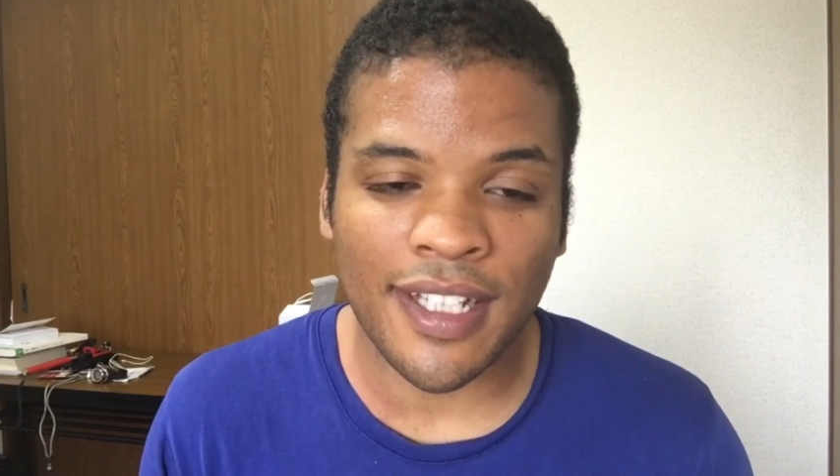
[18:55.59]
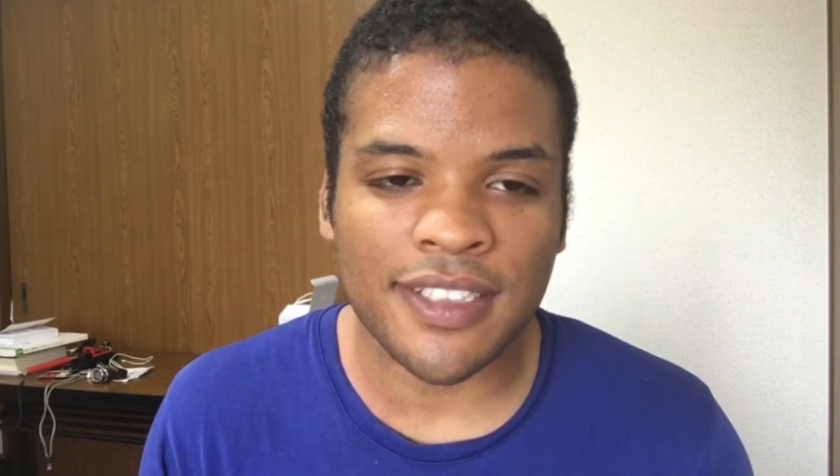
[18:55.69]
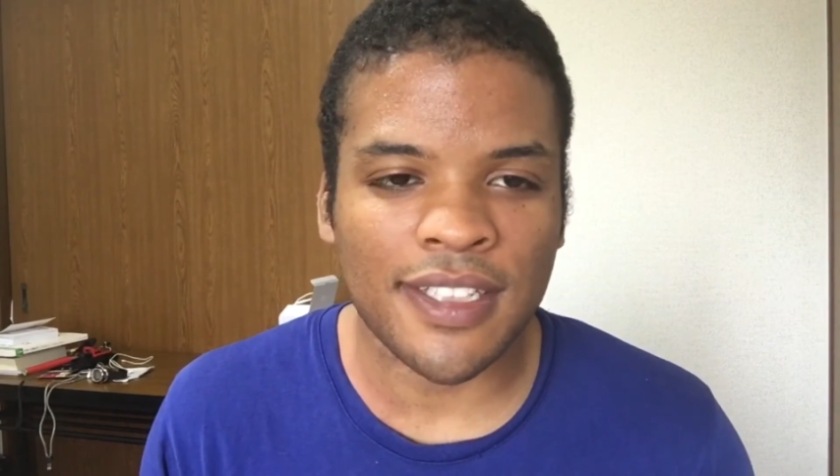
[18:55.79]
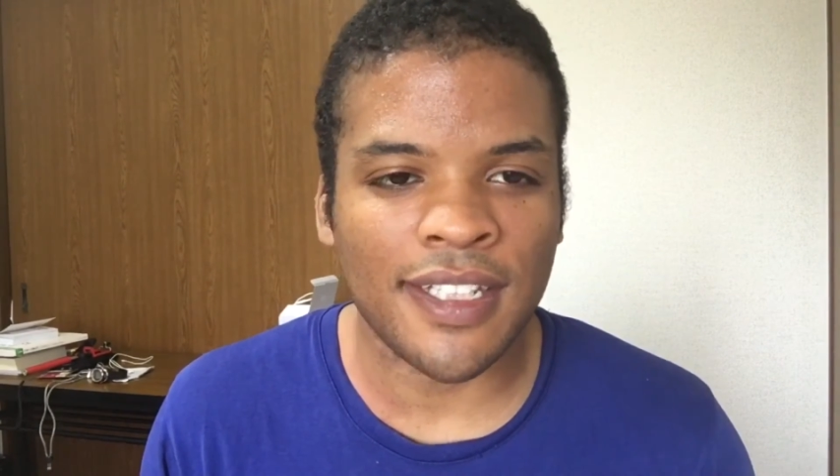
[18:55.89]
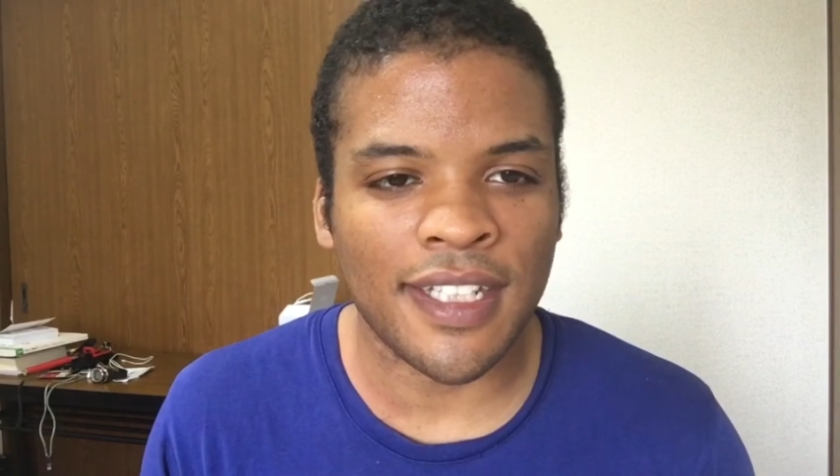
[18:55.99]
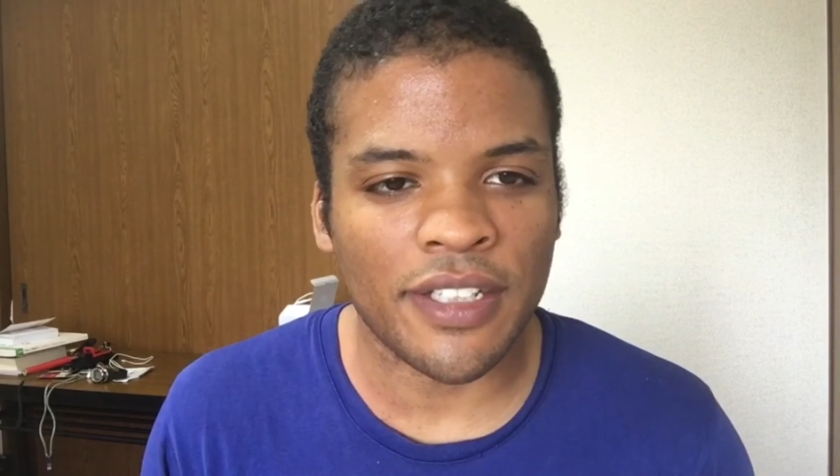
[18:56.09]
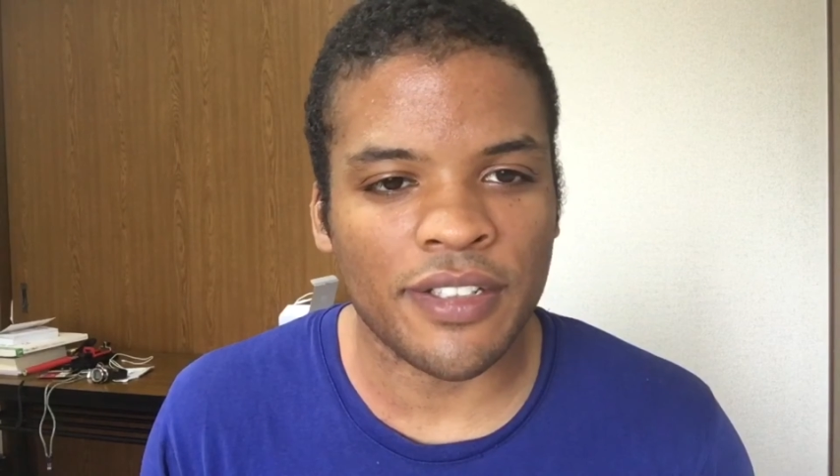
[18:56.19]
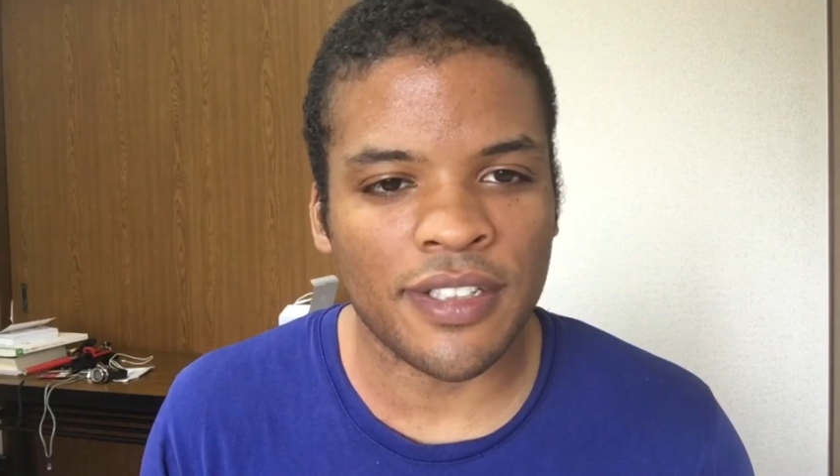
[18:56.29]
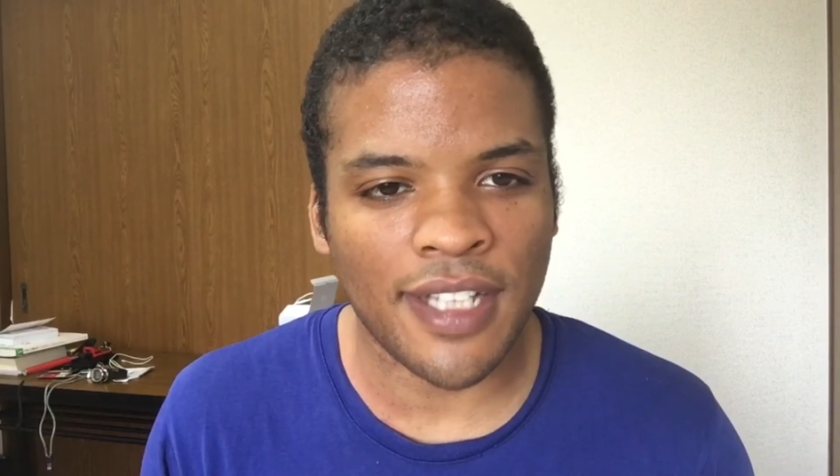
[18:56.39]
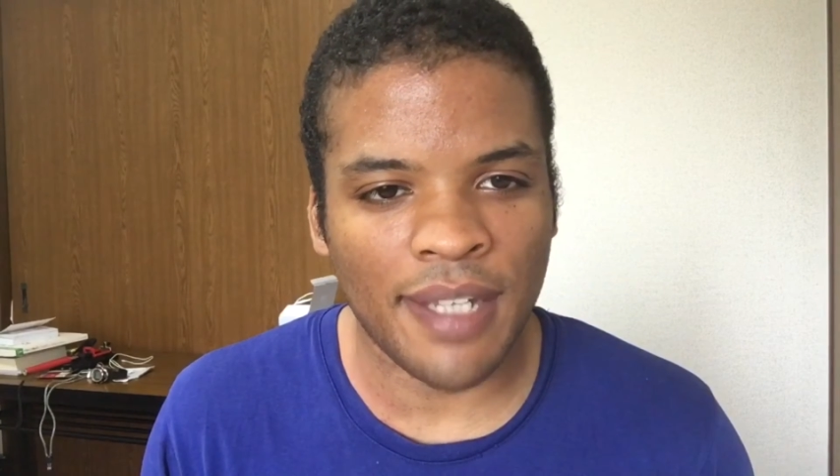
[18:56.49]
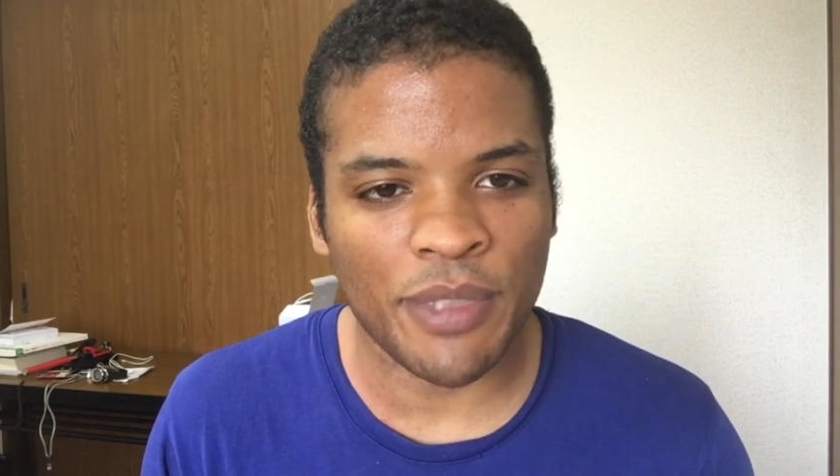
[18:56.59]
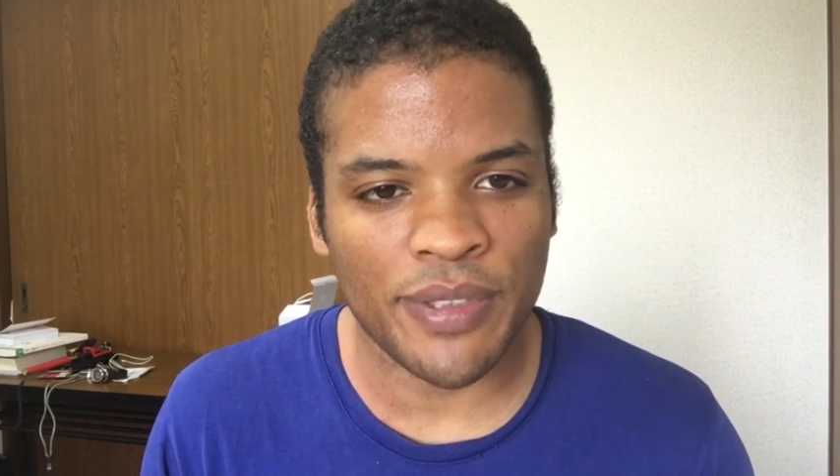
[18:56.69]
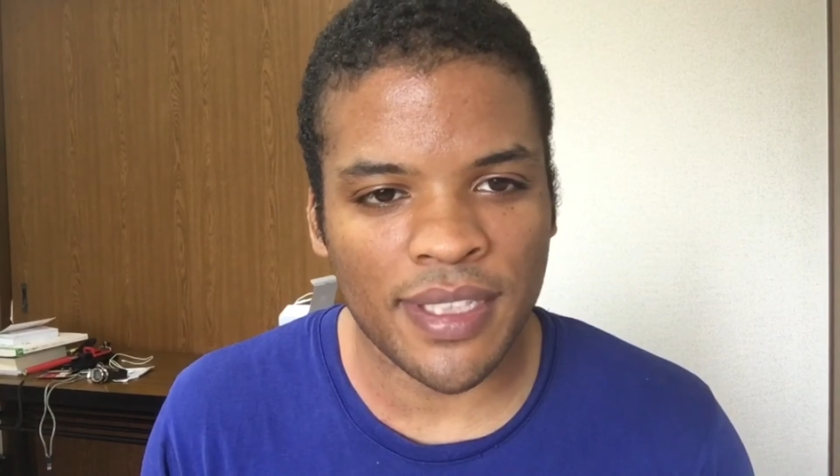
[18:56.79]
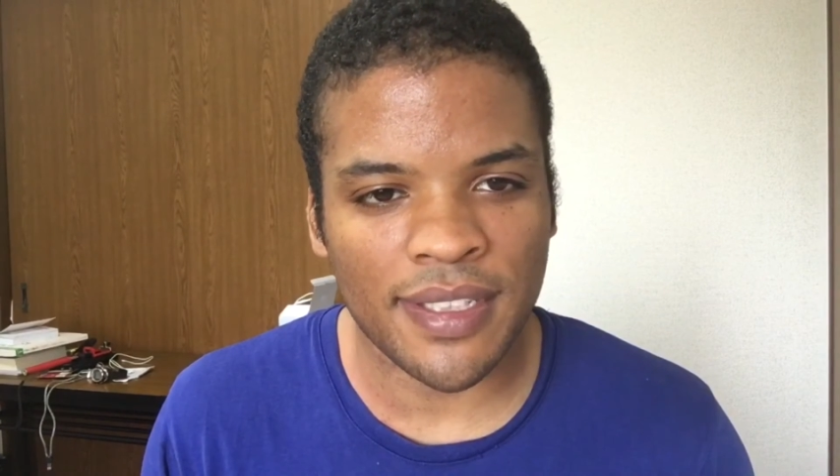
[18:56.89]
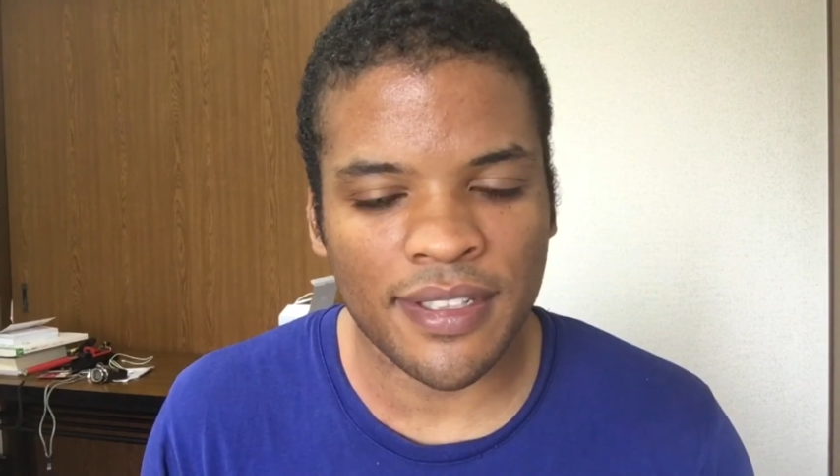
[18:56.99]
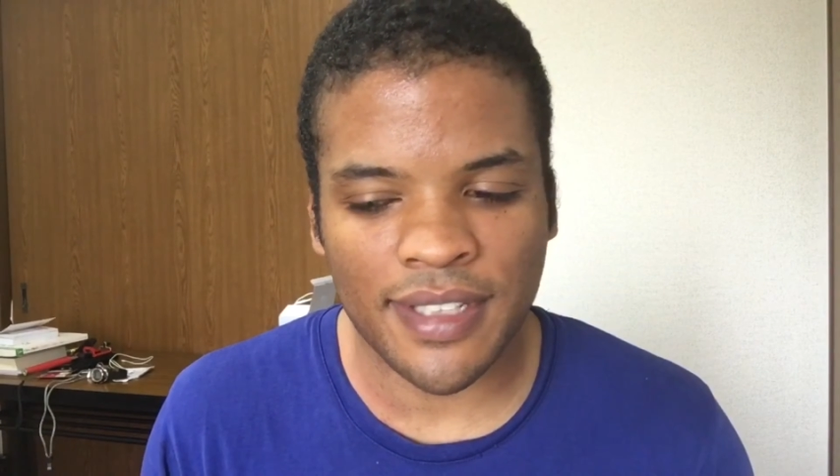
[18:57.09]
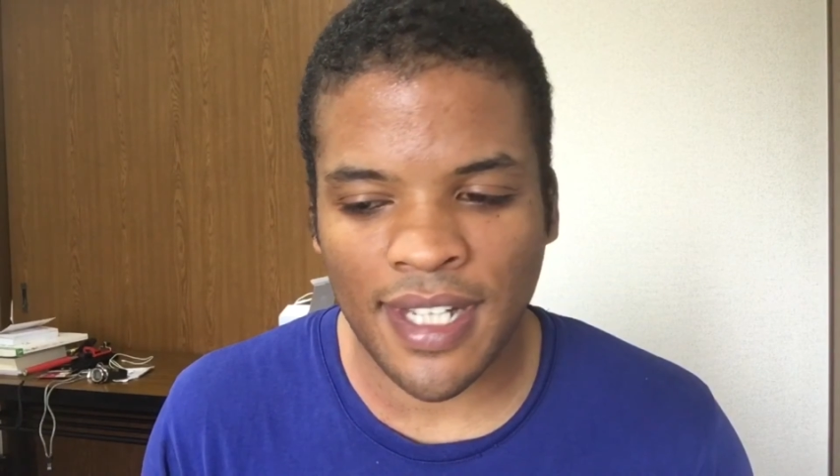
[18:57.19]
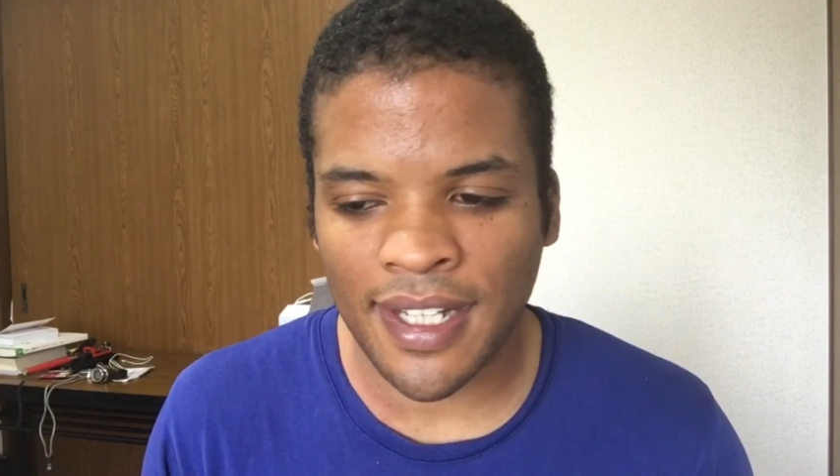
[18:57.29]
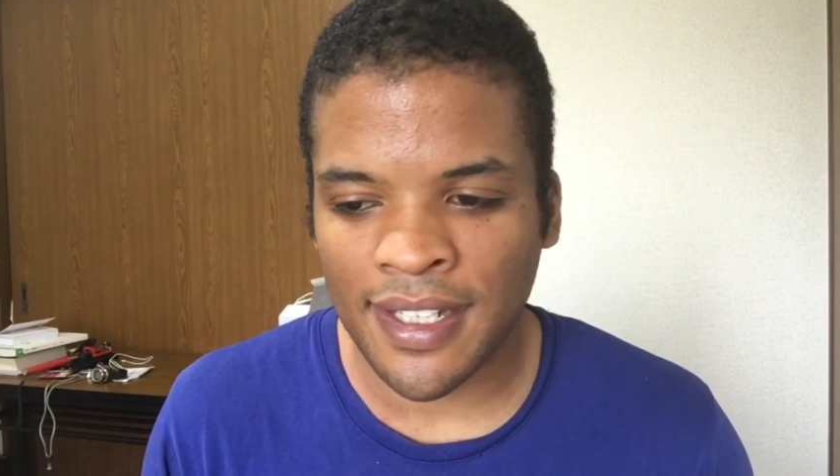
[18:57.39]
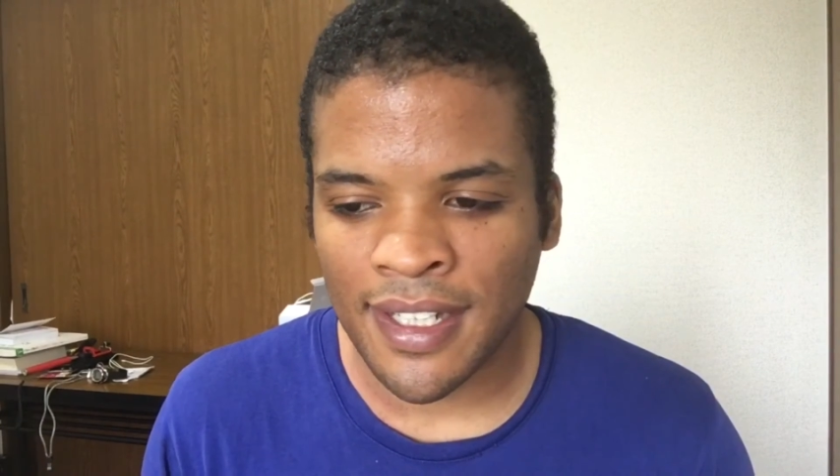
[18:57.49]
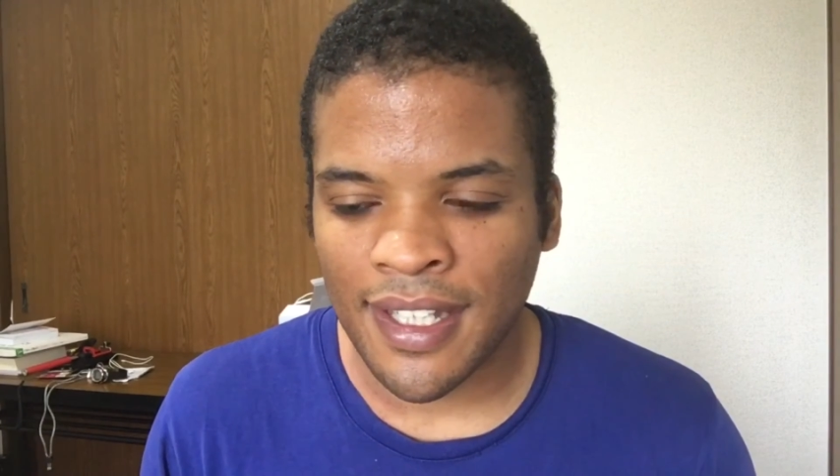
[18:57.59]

That's how they nickel and dime you here, okay?